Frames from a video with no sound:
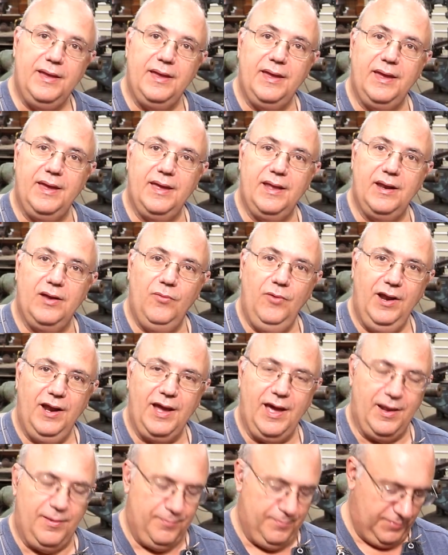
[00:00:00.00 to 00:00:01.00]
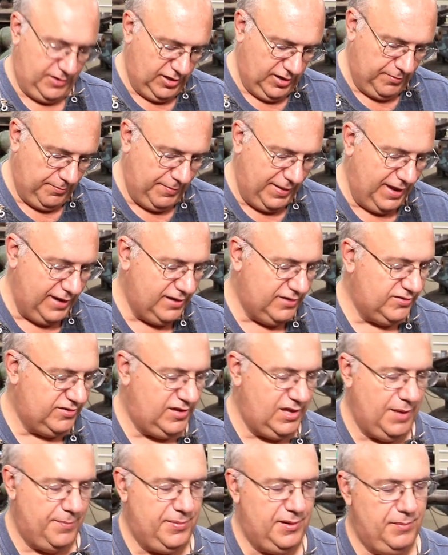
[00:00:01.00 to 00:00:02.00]
And uh, what I'm going to make is a
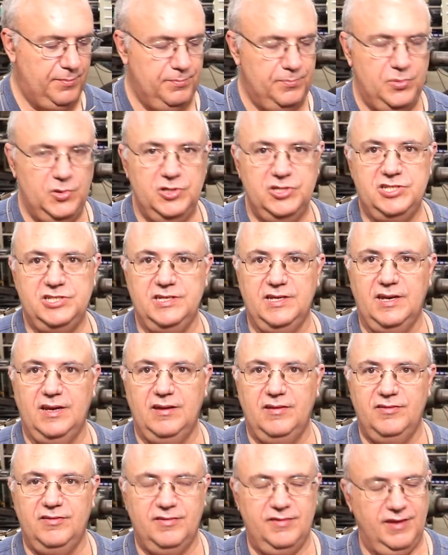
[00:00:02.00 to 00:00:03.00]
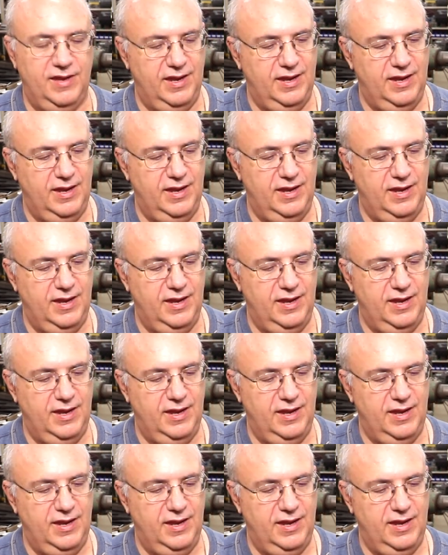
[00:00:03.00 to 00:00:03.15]
couple of bushings.